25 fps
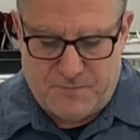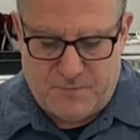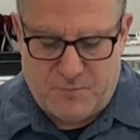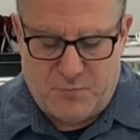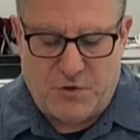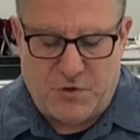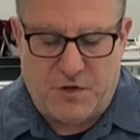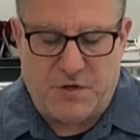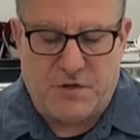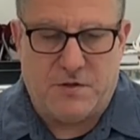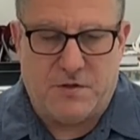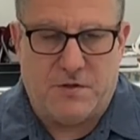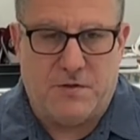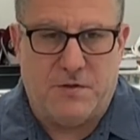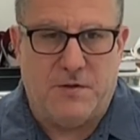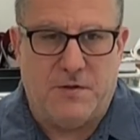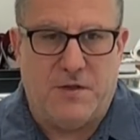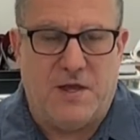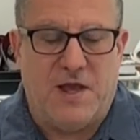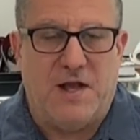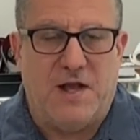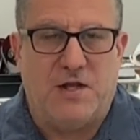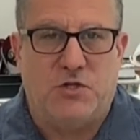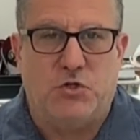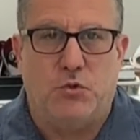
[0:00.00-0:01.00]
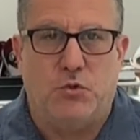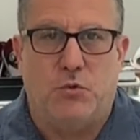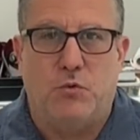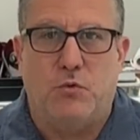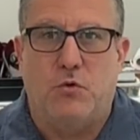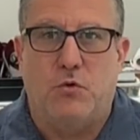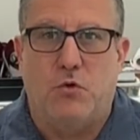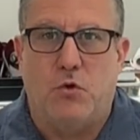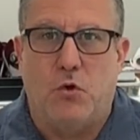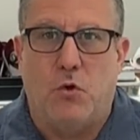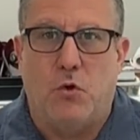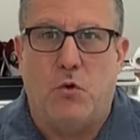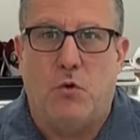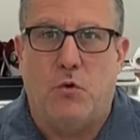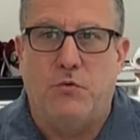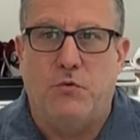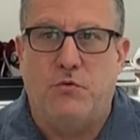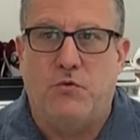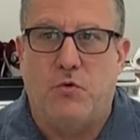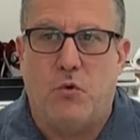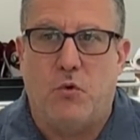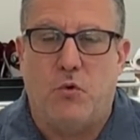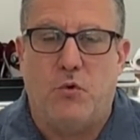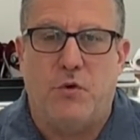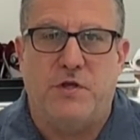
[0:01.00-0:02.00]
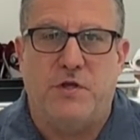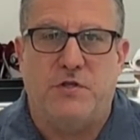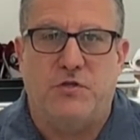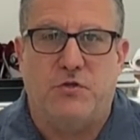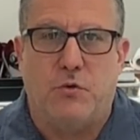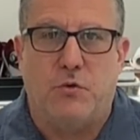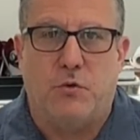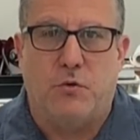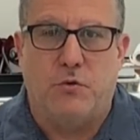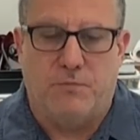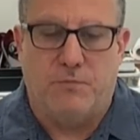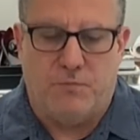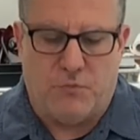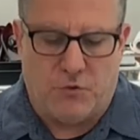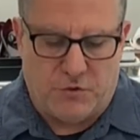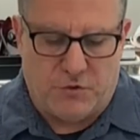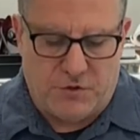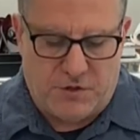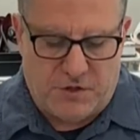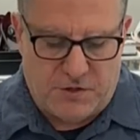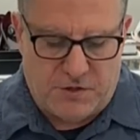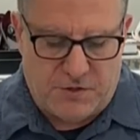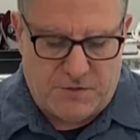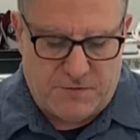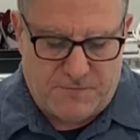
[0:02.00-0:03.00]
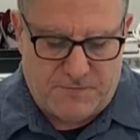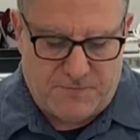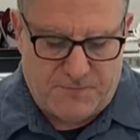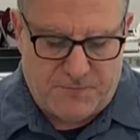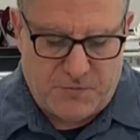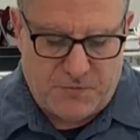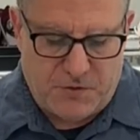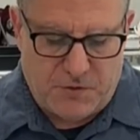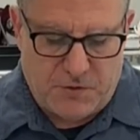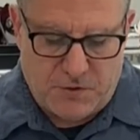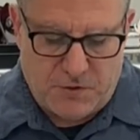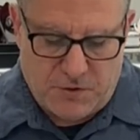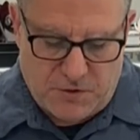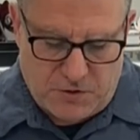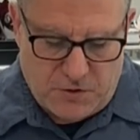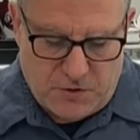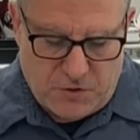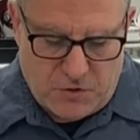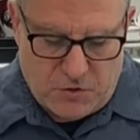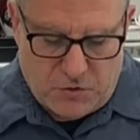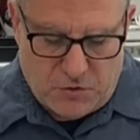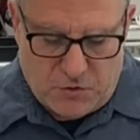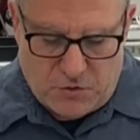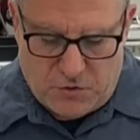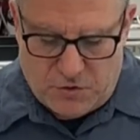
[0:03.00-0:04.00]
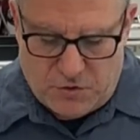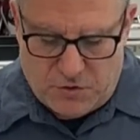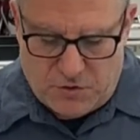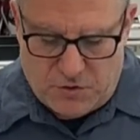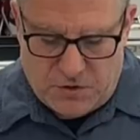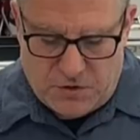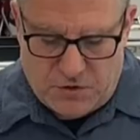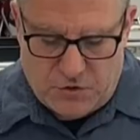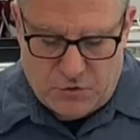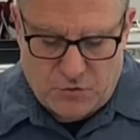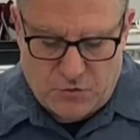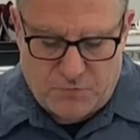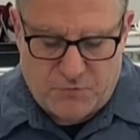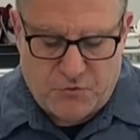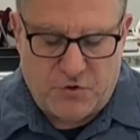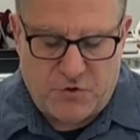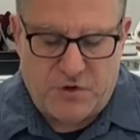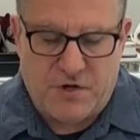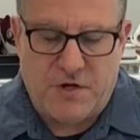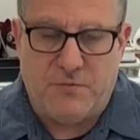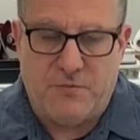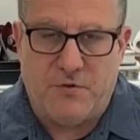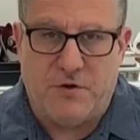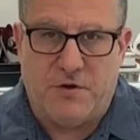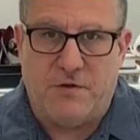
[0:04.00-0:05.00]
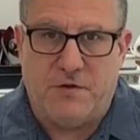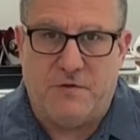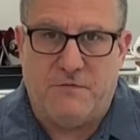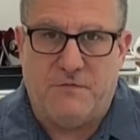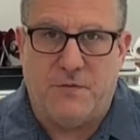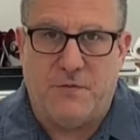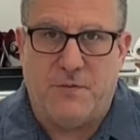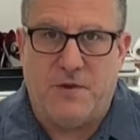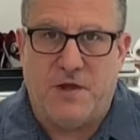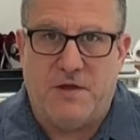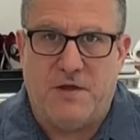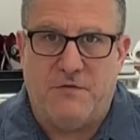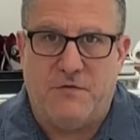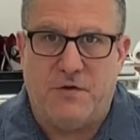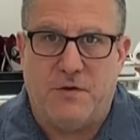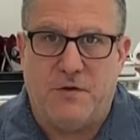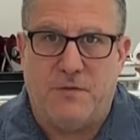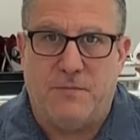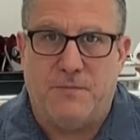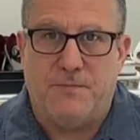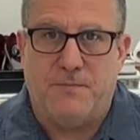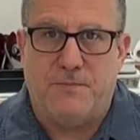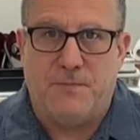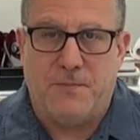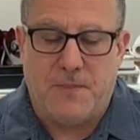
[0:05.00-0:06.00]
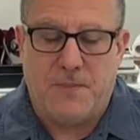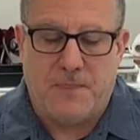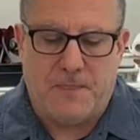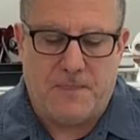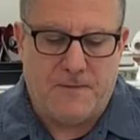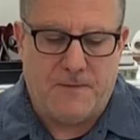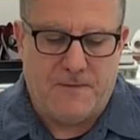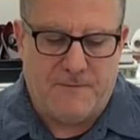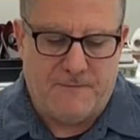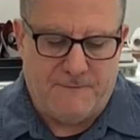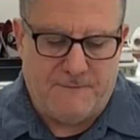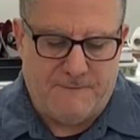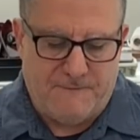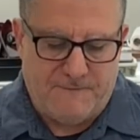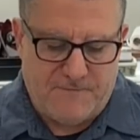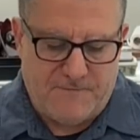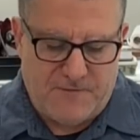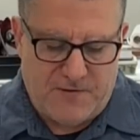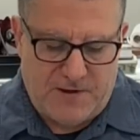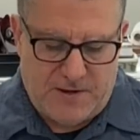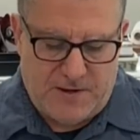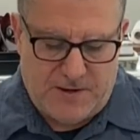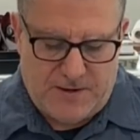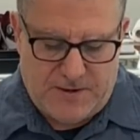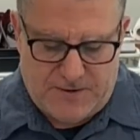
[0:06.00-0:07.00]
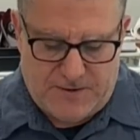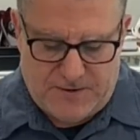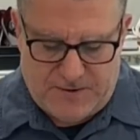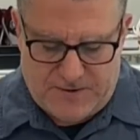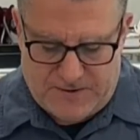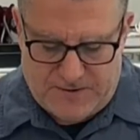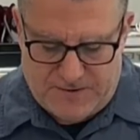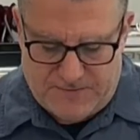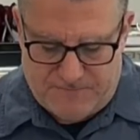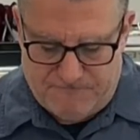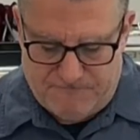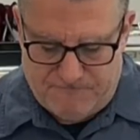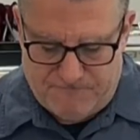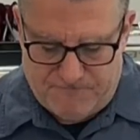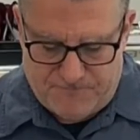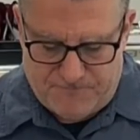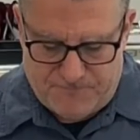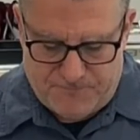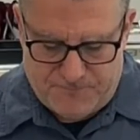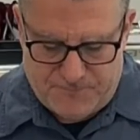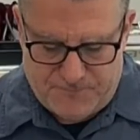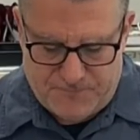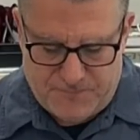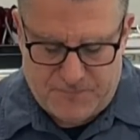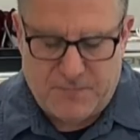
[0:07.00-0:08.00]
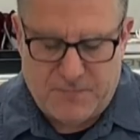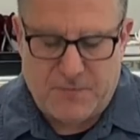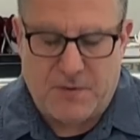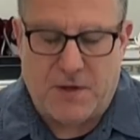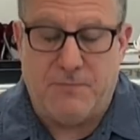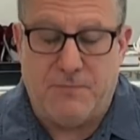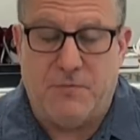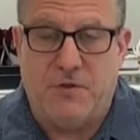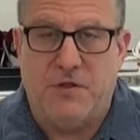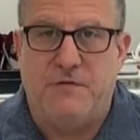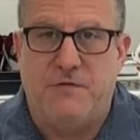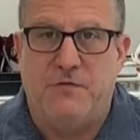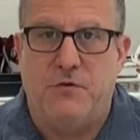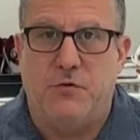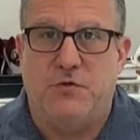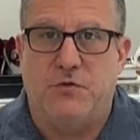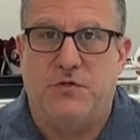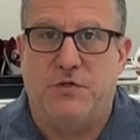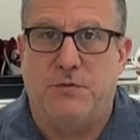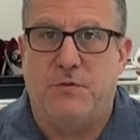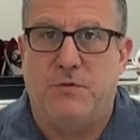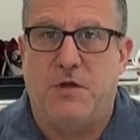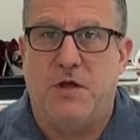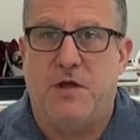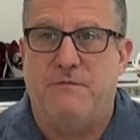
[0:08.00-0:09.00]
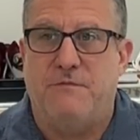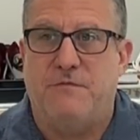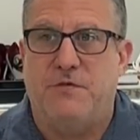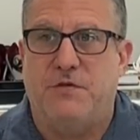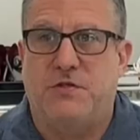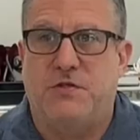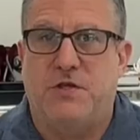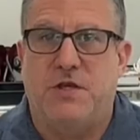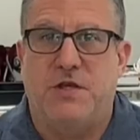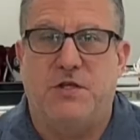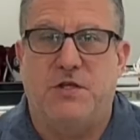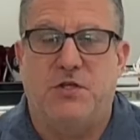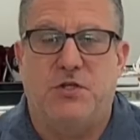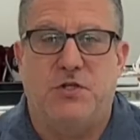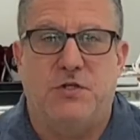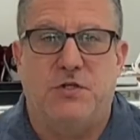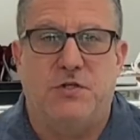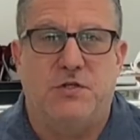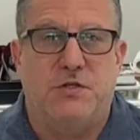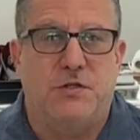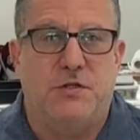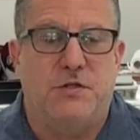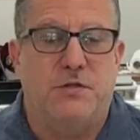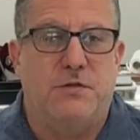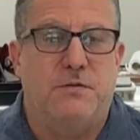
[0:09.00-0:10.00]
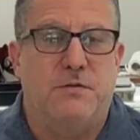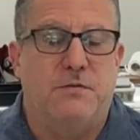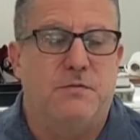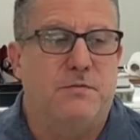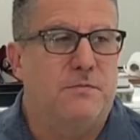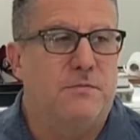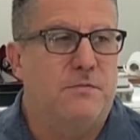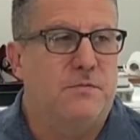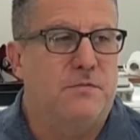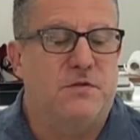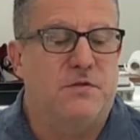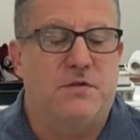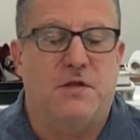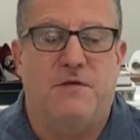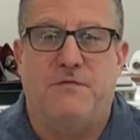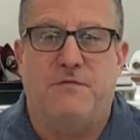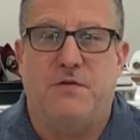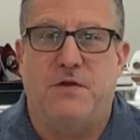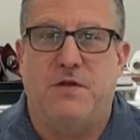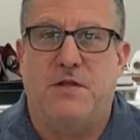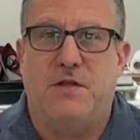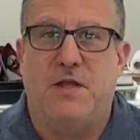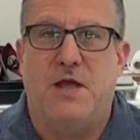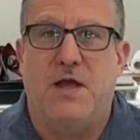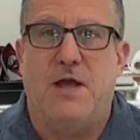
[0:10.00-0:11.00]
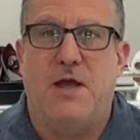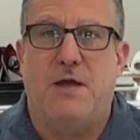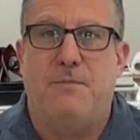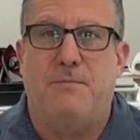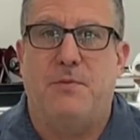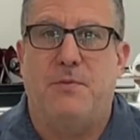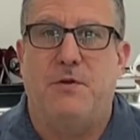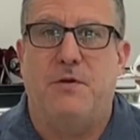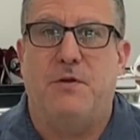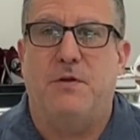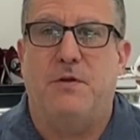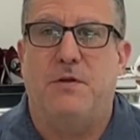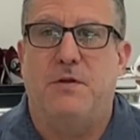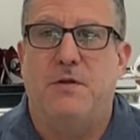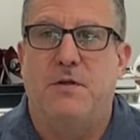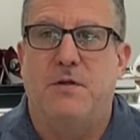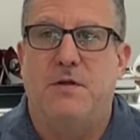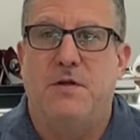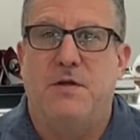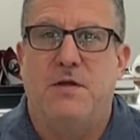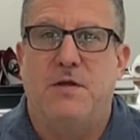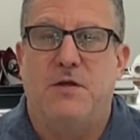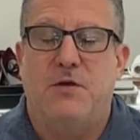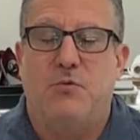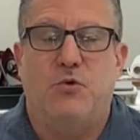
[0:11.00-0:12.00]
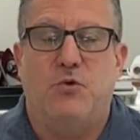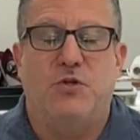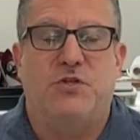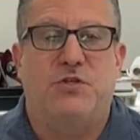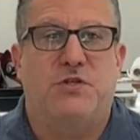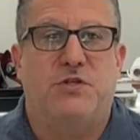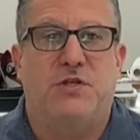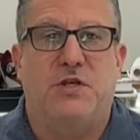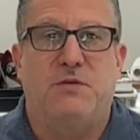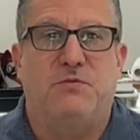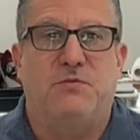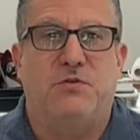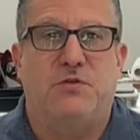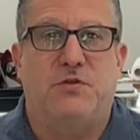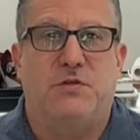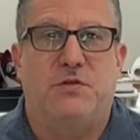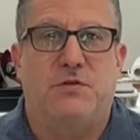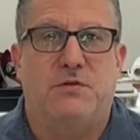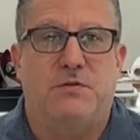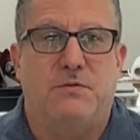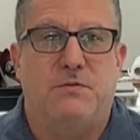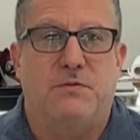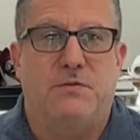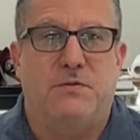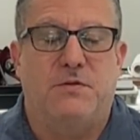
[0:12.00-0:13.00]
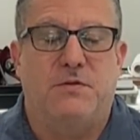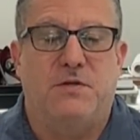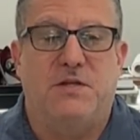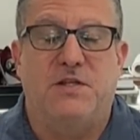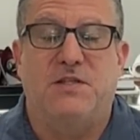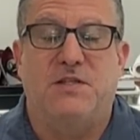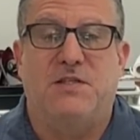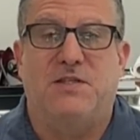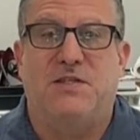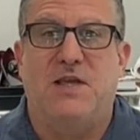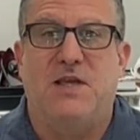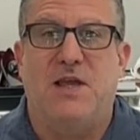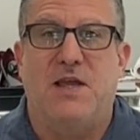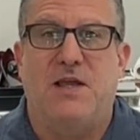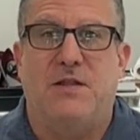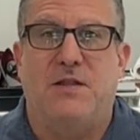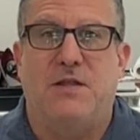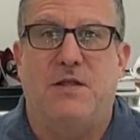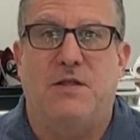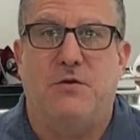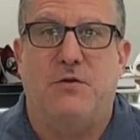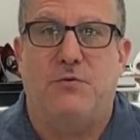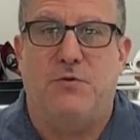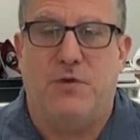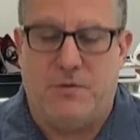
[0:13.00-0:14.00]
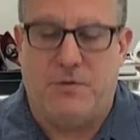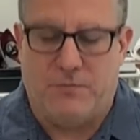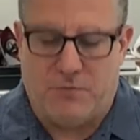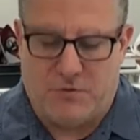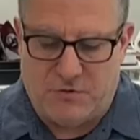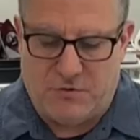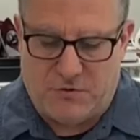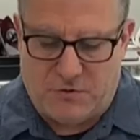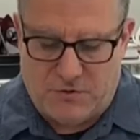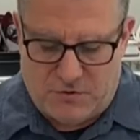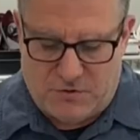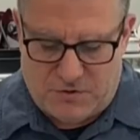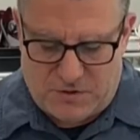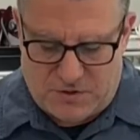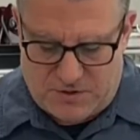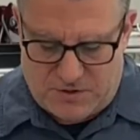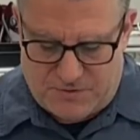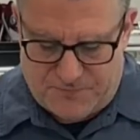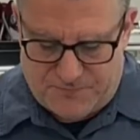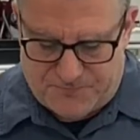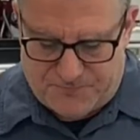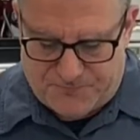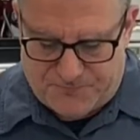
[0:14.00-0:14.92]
but actual gold coins, gold bullion, you were prohibited from having them. And I believe there was some confiscations and stuff like that, but which seems insane that they were able to do that.